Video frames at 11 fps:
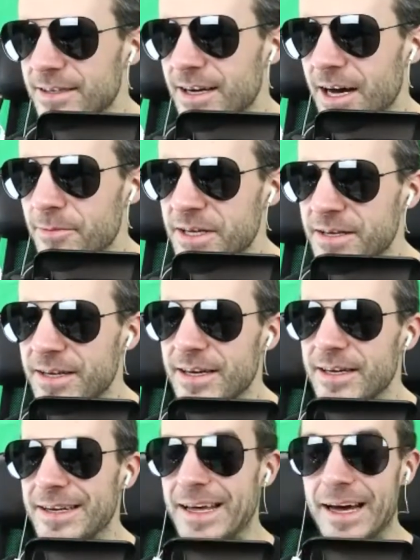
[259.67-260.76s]
I mean,
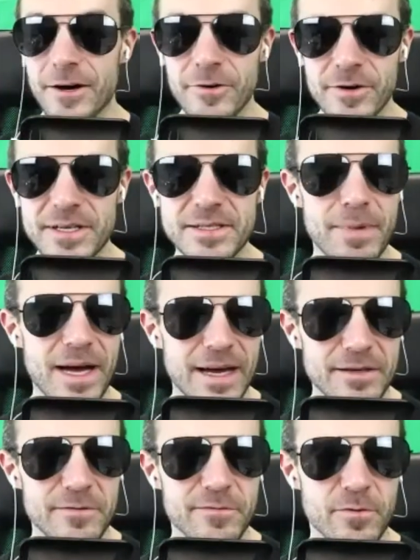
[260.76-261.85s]
now it's
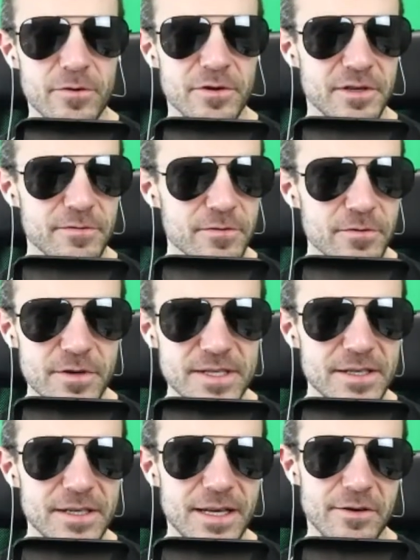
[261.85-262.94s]
bad for a different
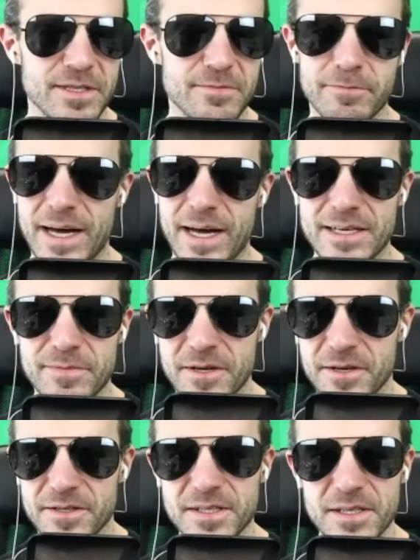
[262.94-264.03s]
reason. Now it's bad
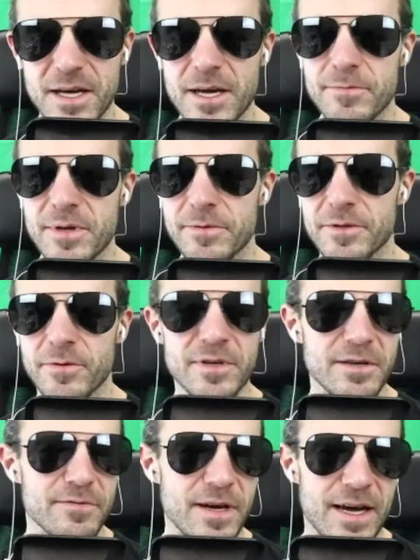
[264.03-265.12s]
because people don't
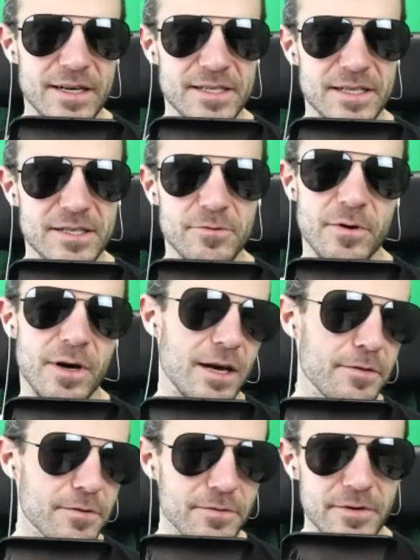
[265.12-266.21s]
give access to
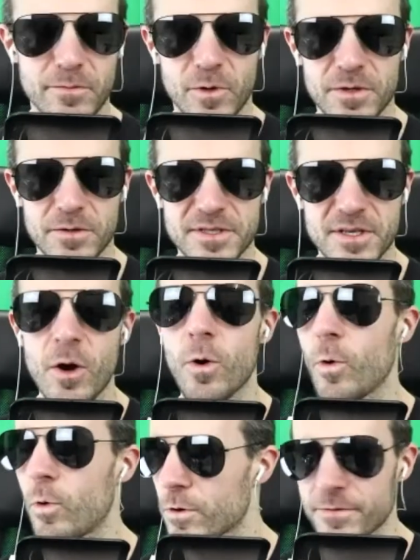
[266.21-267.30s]
either their models
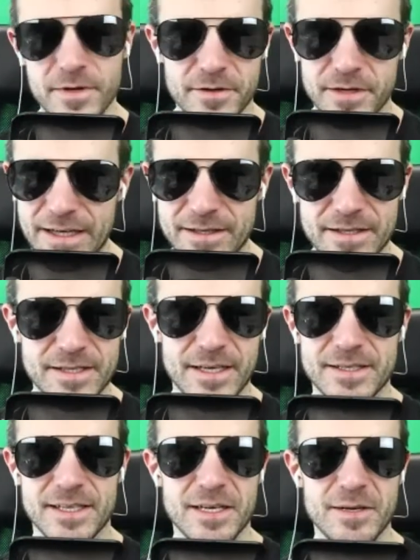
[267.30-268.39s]
or their data
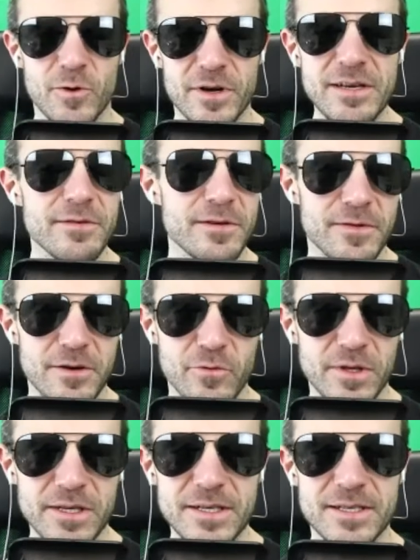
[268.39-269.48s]
sets anymore. Even if they
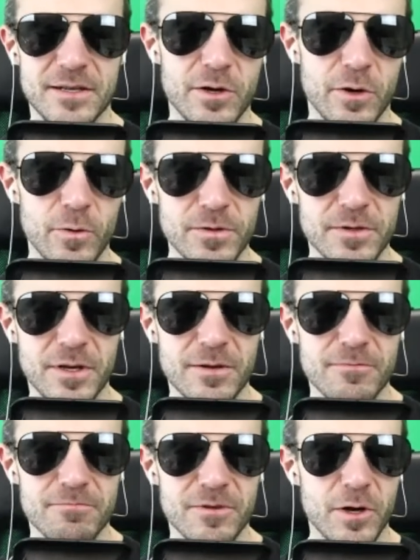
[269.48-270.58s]
release the code,
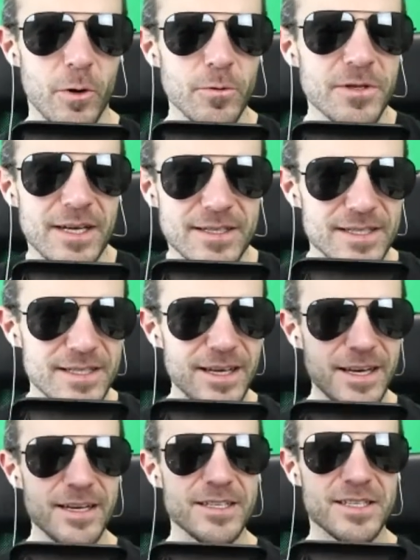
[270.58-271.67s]
the code gets
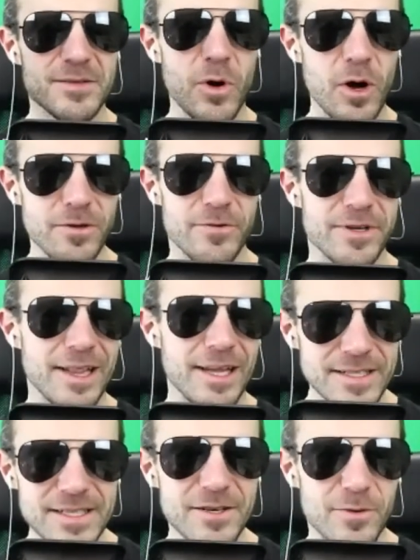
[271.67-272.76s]
smaller and
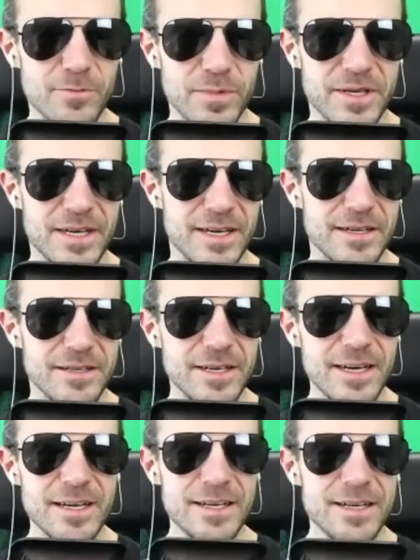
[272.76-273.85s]
less complicated.
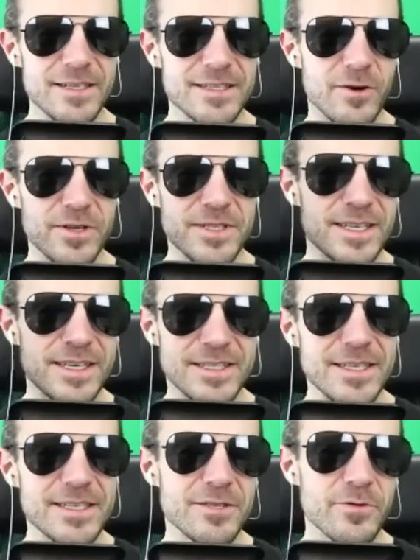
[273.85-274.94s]
So it's
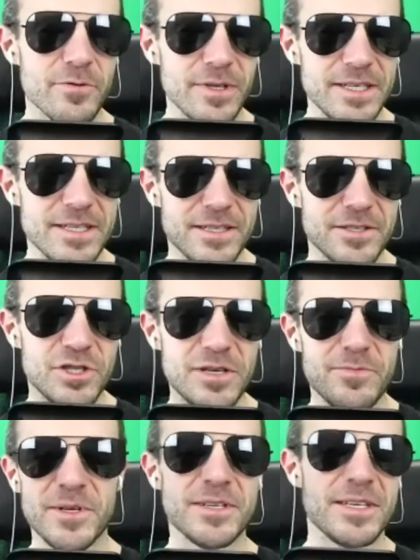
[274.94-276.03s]
easy to release the
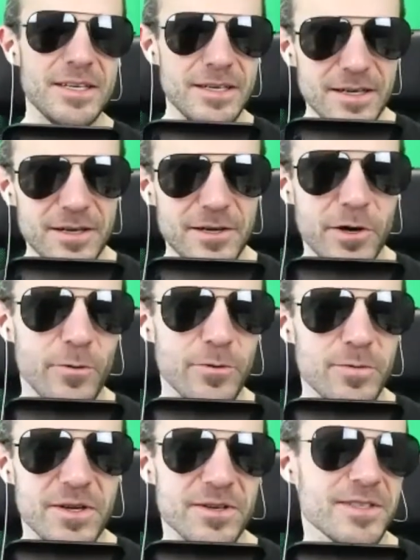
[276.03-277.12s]
GPT code
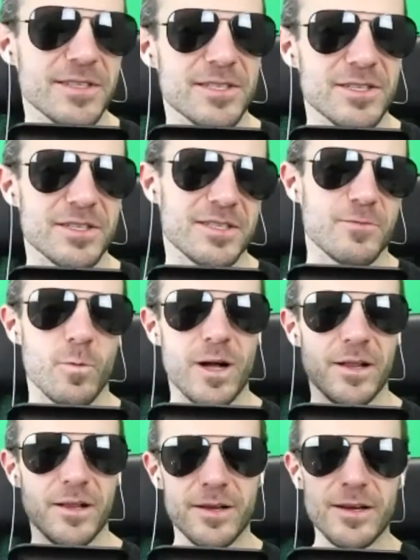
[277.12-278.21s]
because it's just,
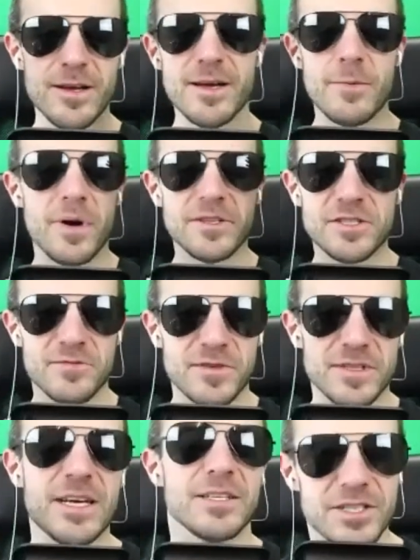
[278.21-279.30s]
a bunch of
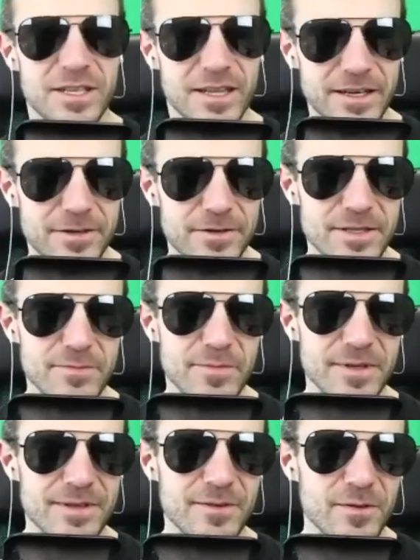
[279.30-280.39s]
attention layers.
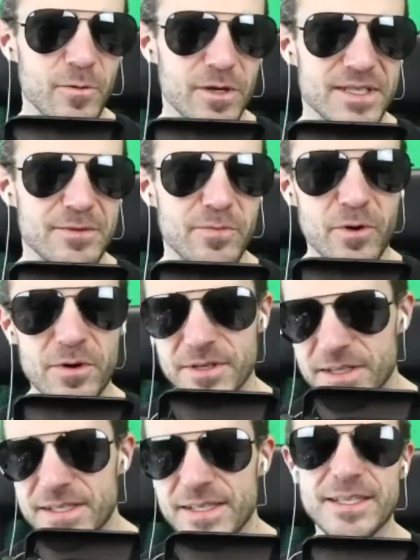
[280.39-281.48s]
But what's important
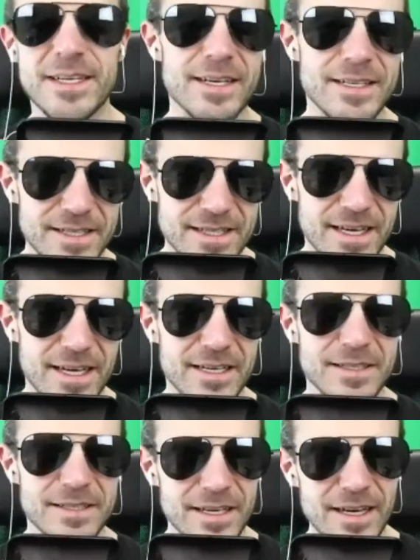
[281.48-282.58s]
is the data set
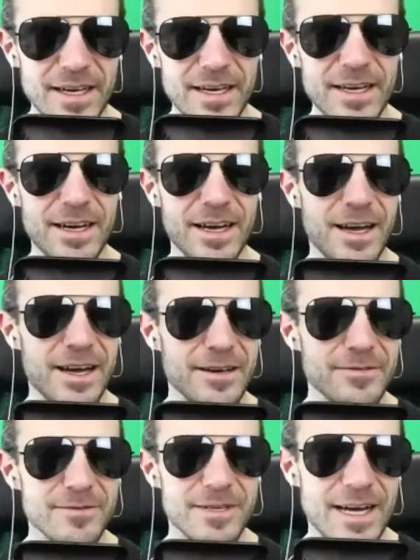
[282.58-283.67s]
and
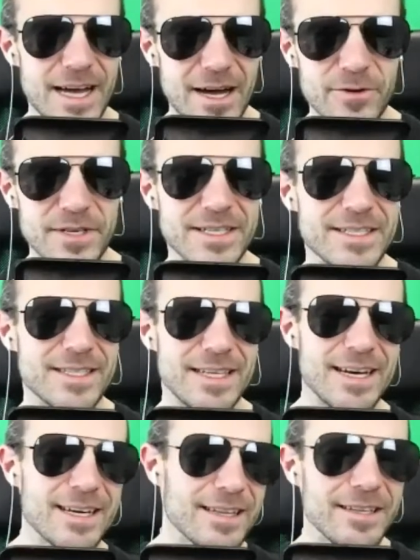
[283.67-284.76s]
how
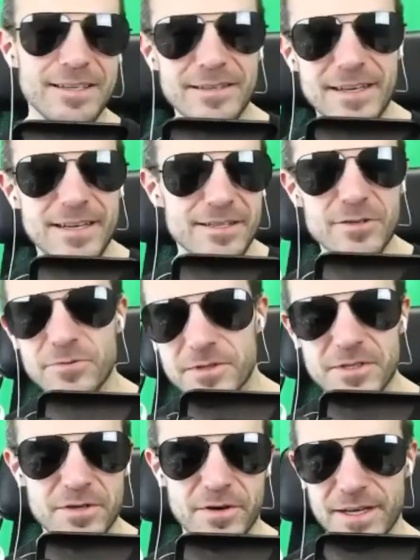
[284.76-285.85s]
exactly they do the
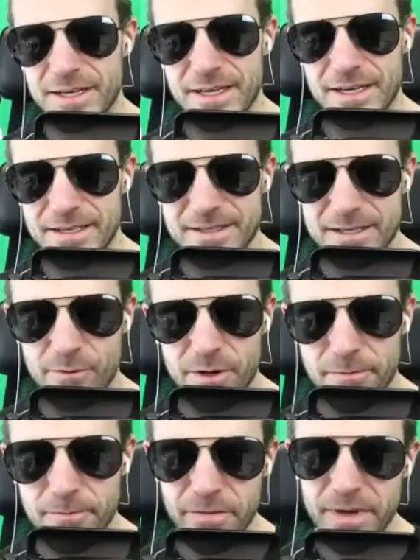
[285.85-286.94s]
training and so on.